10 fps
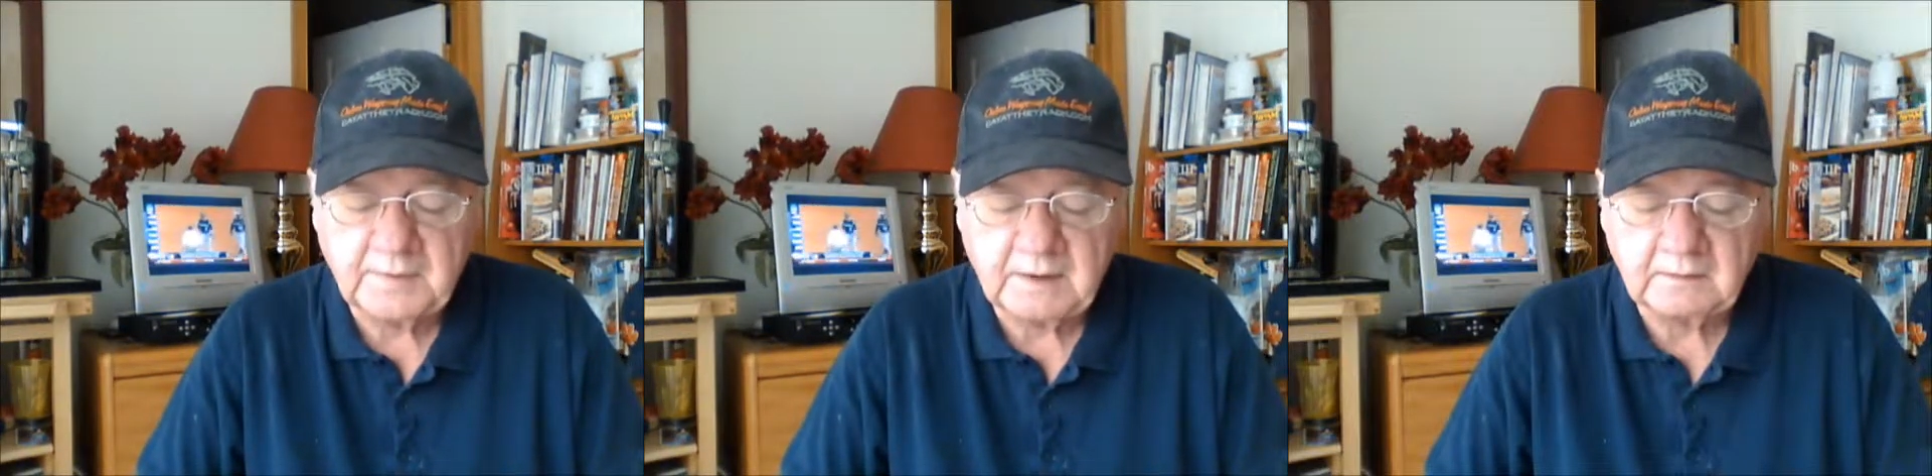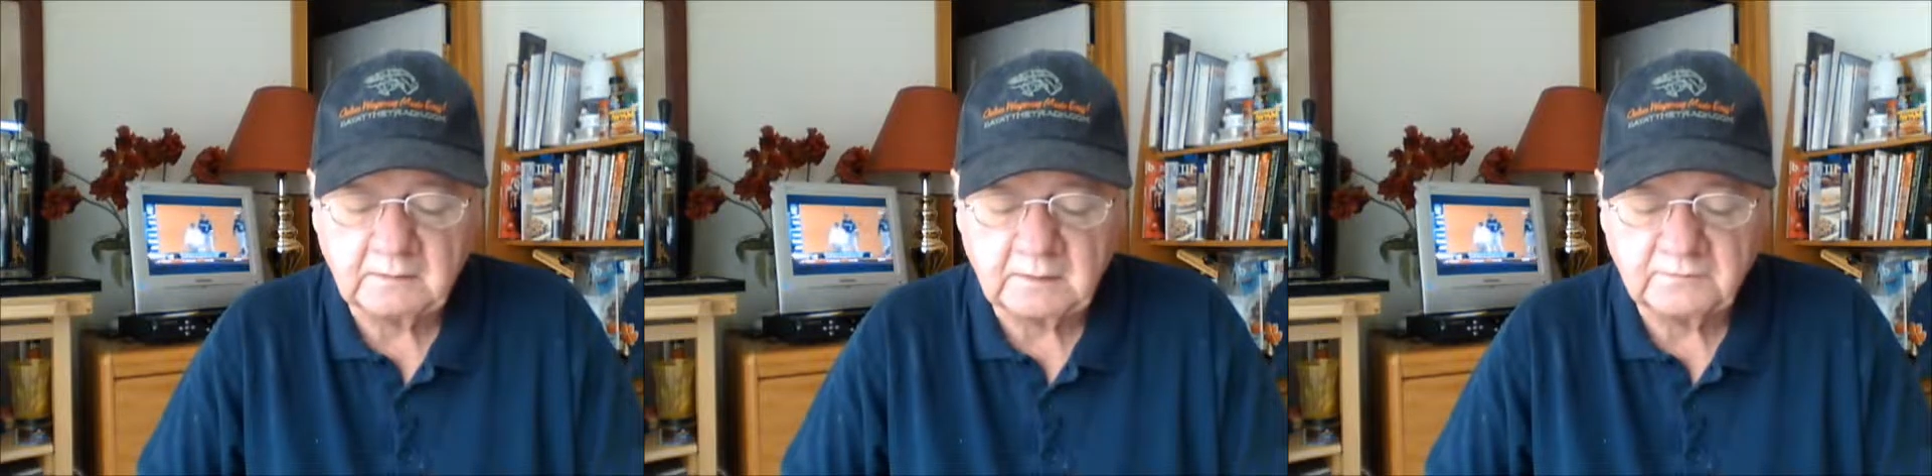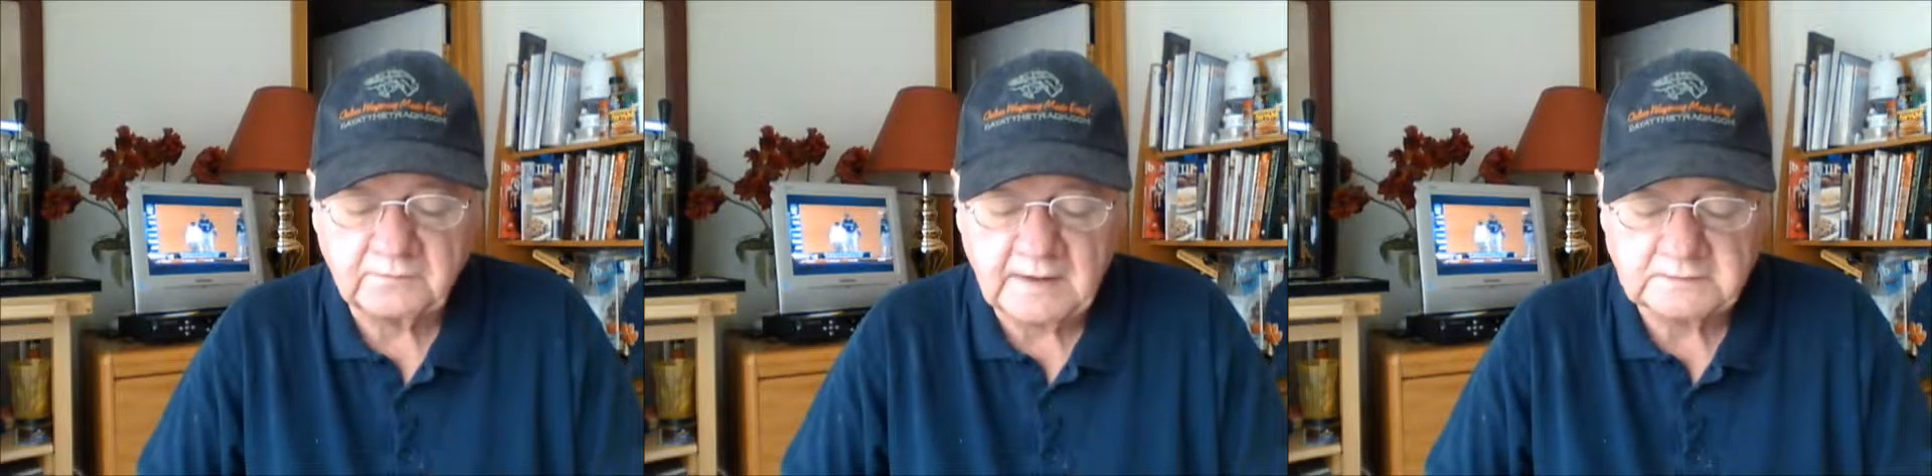power run
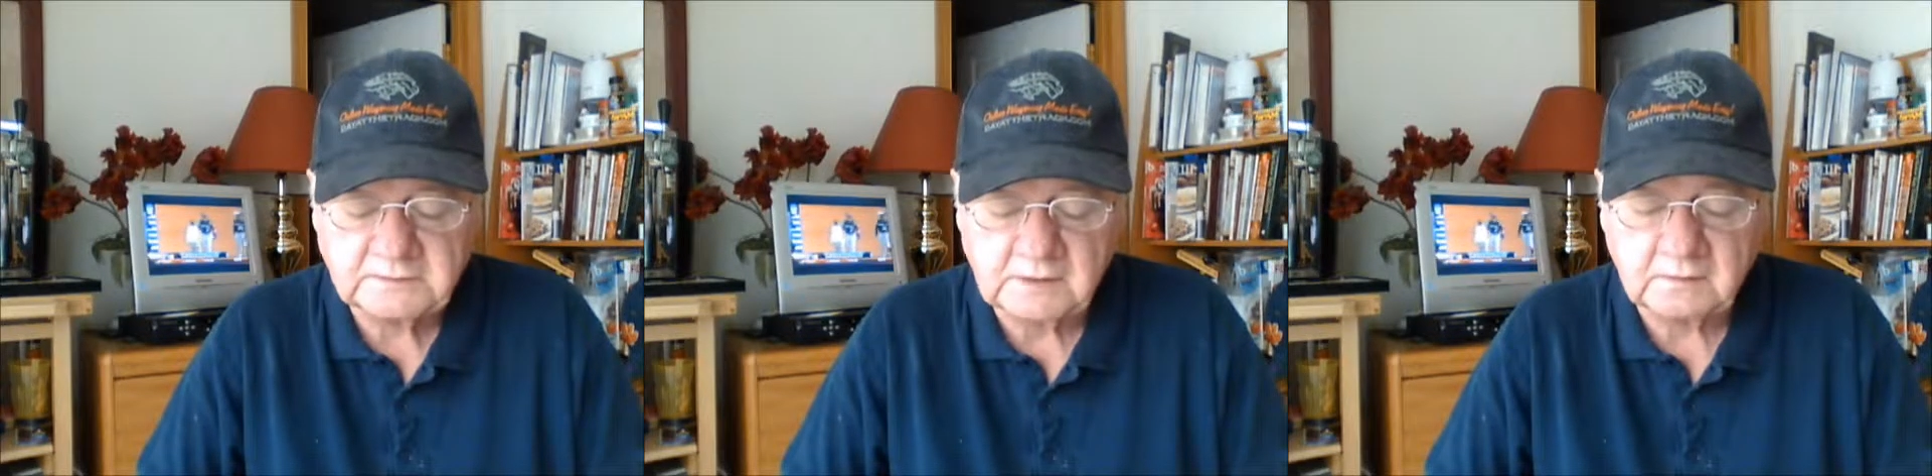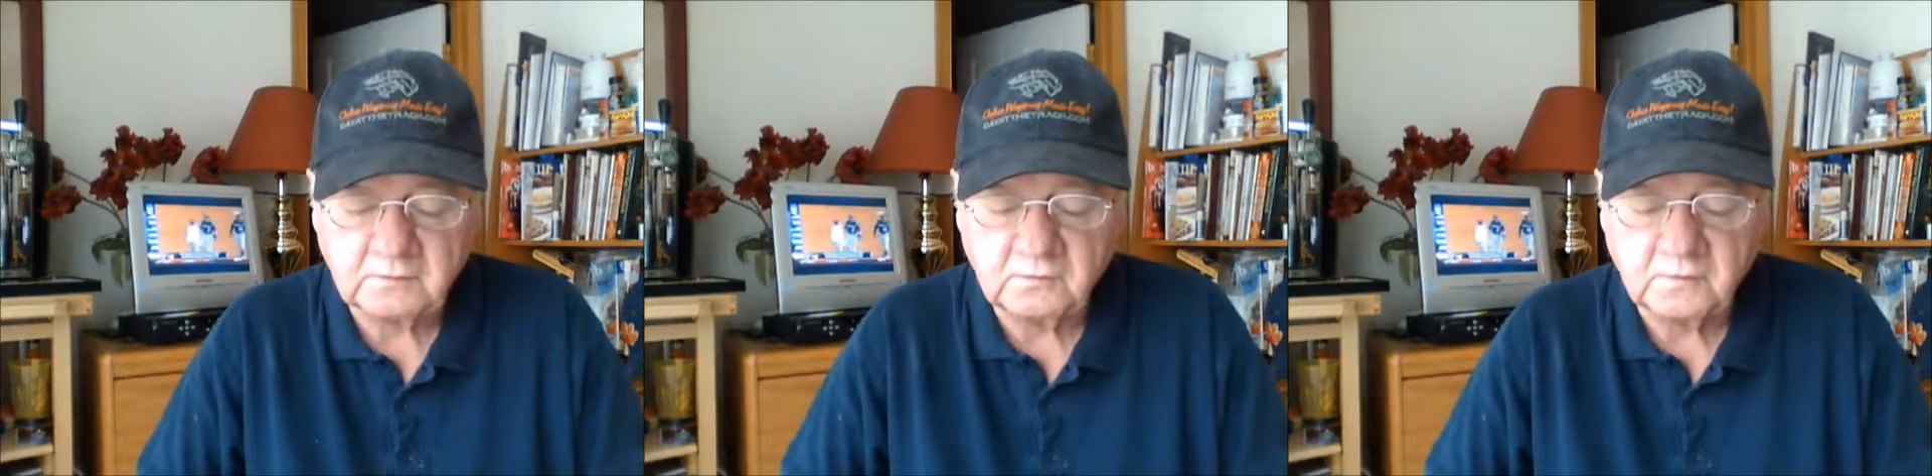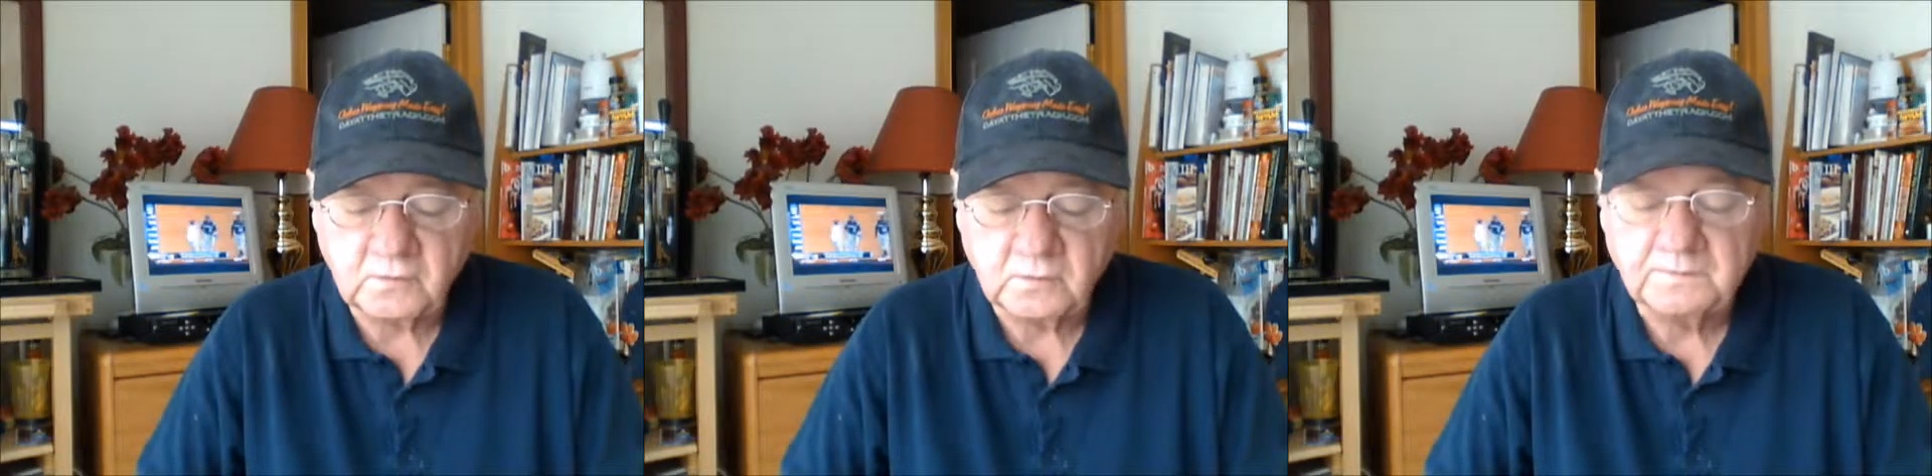fashion in
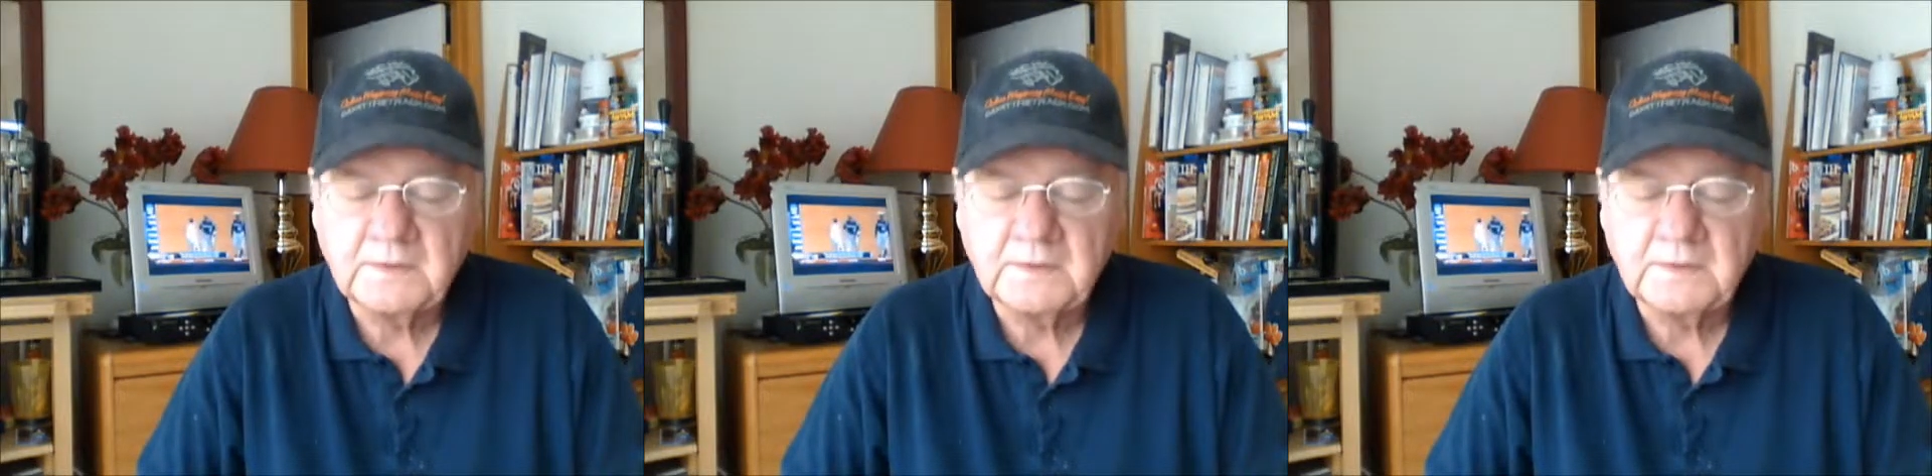two